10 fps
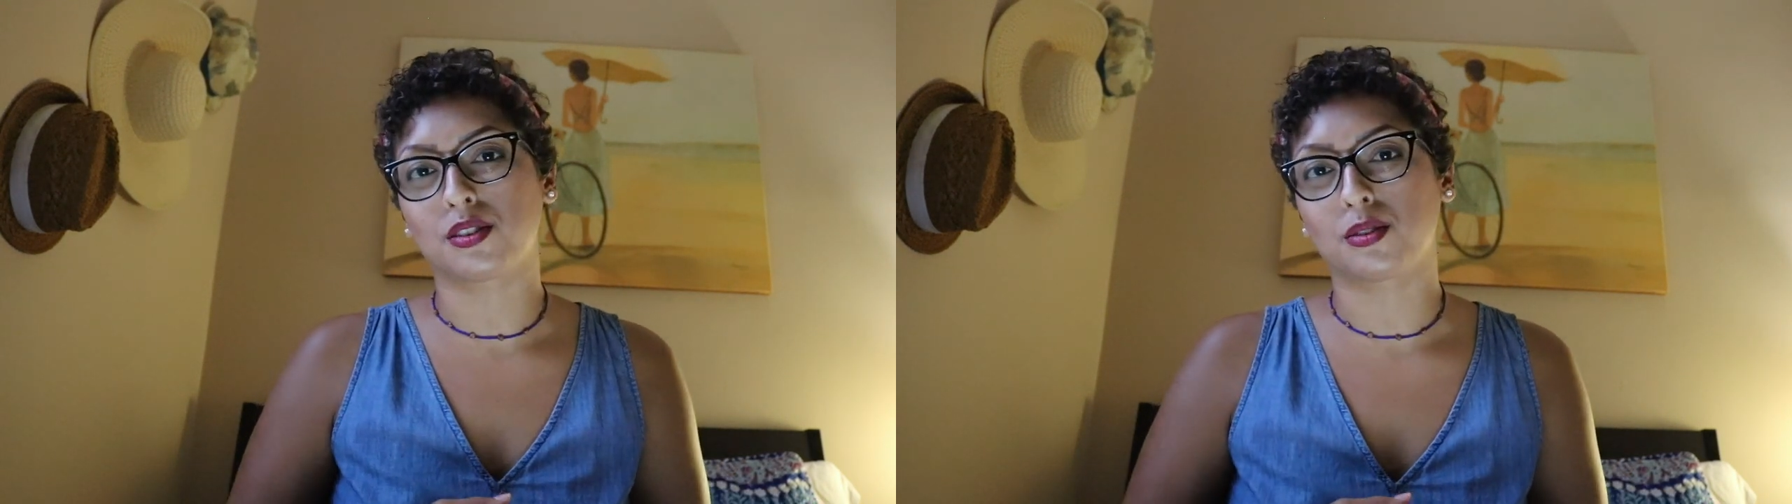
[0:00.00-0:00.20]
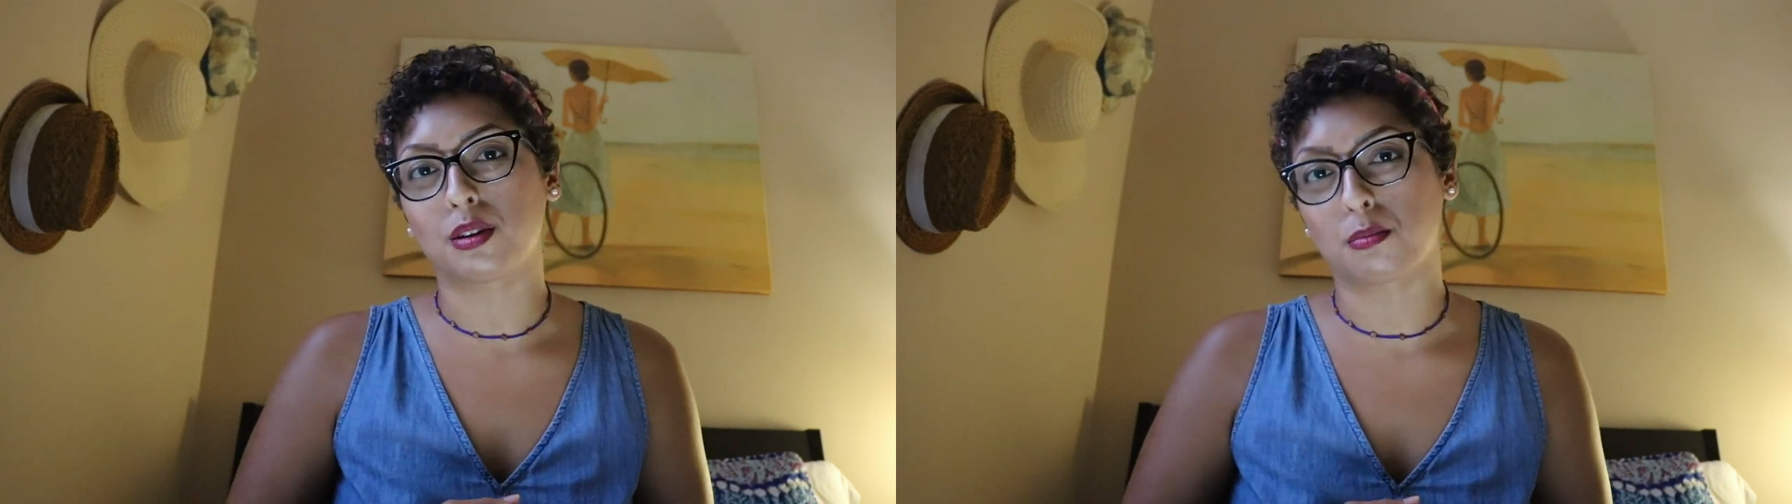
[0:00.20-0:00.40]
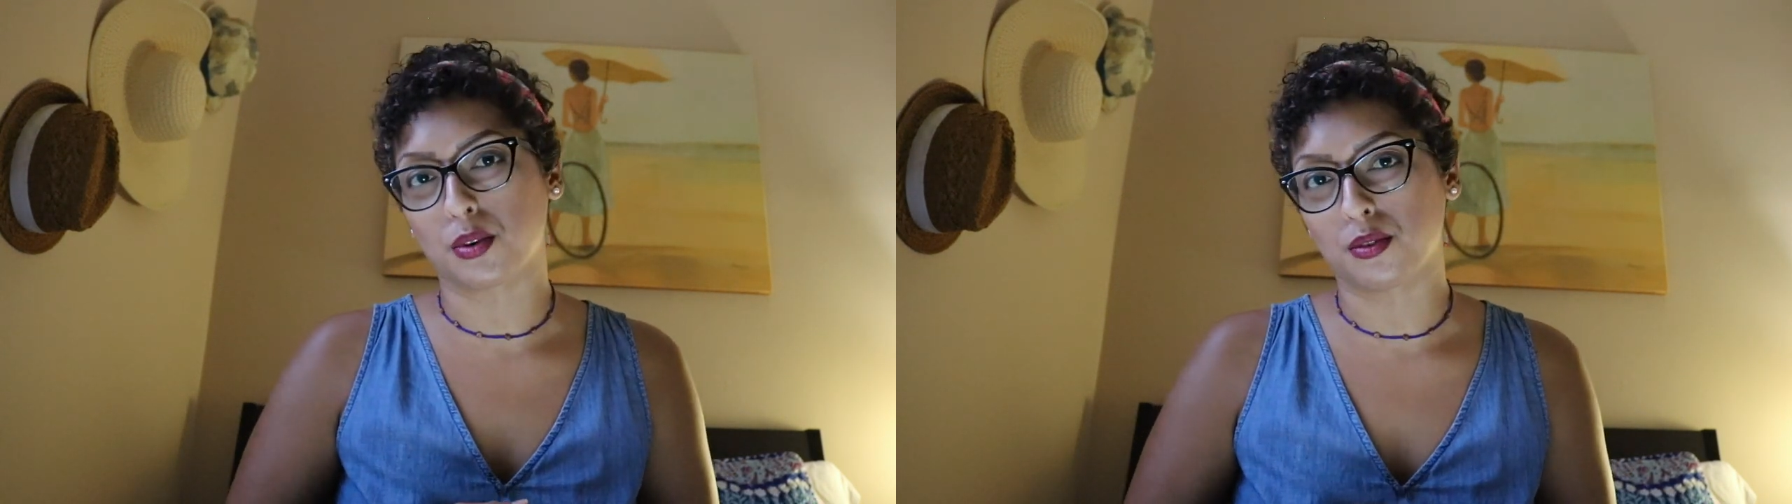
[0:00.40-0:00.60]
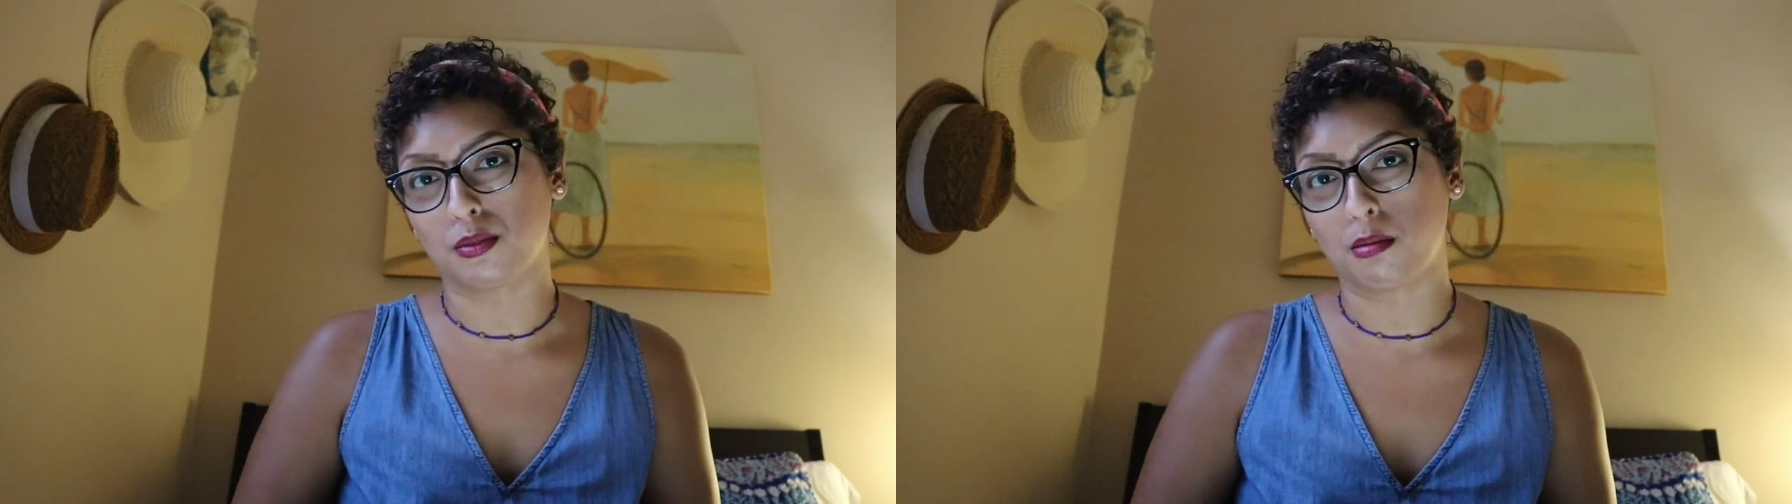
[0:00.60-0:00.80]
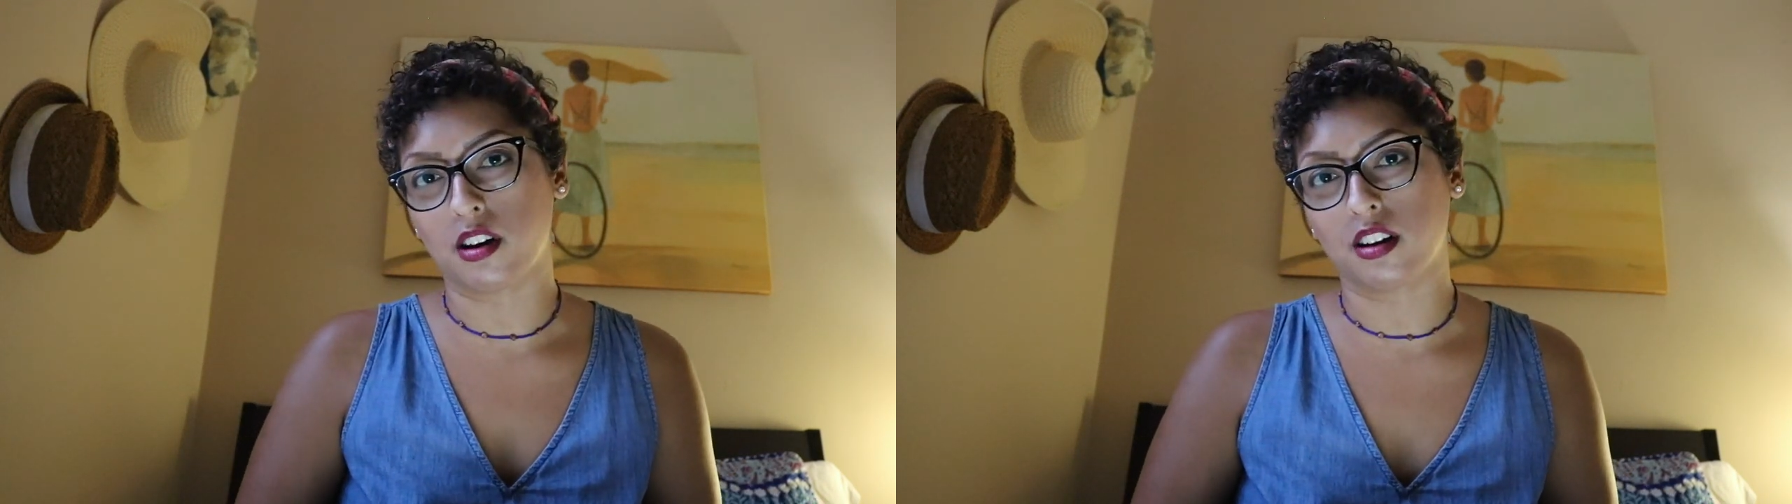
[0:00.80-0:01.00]
to improve
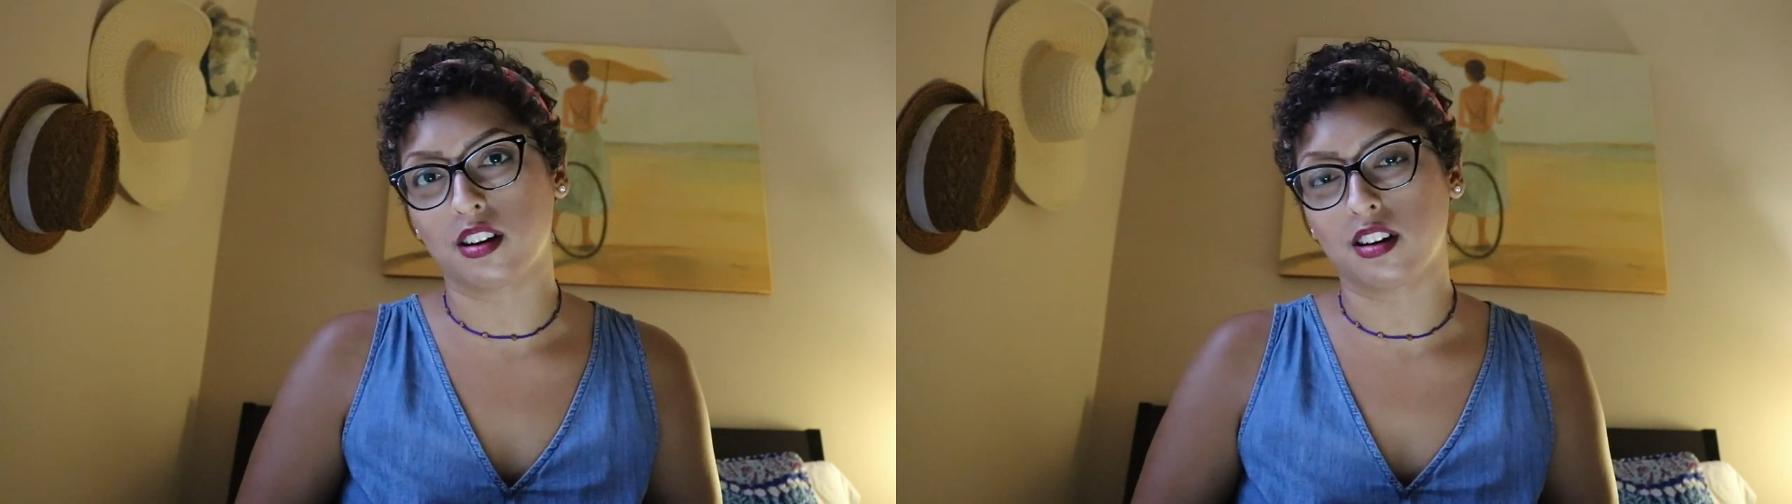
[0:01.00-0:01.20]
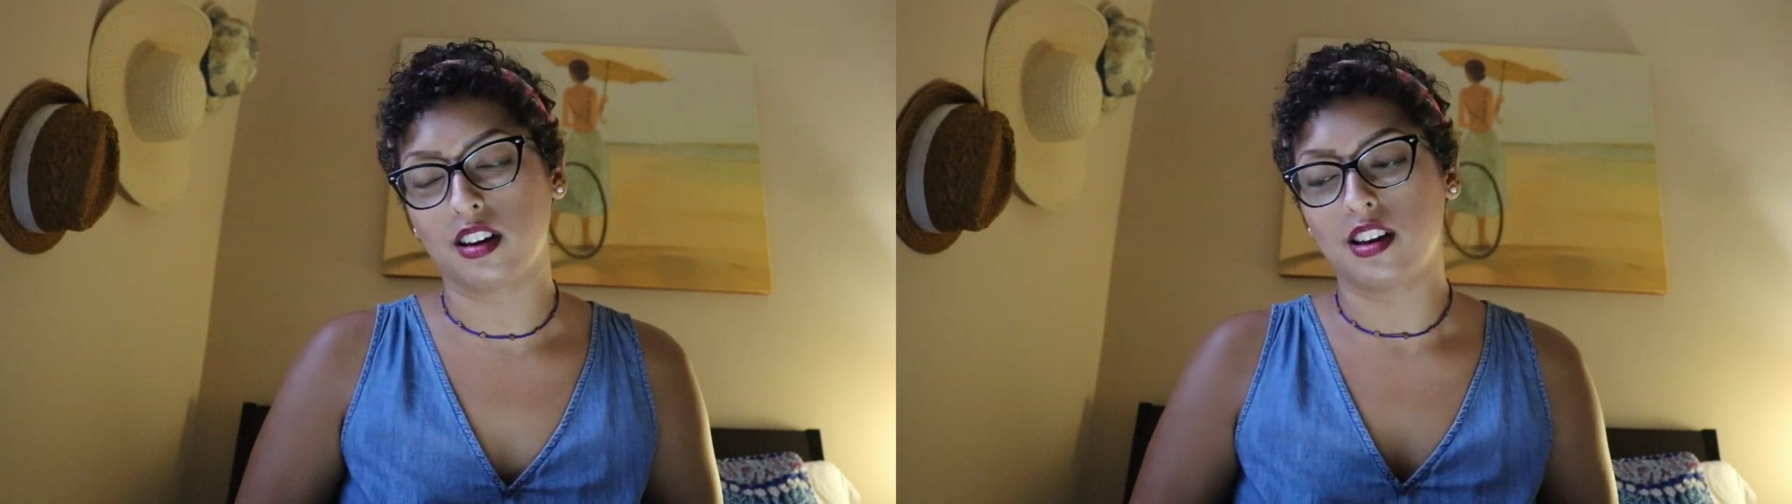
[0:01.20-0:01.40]
upon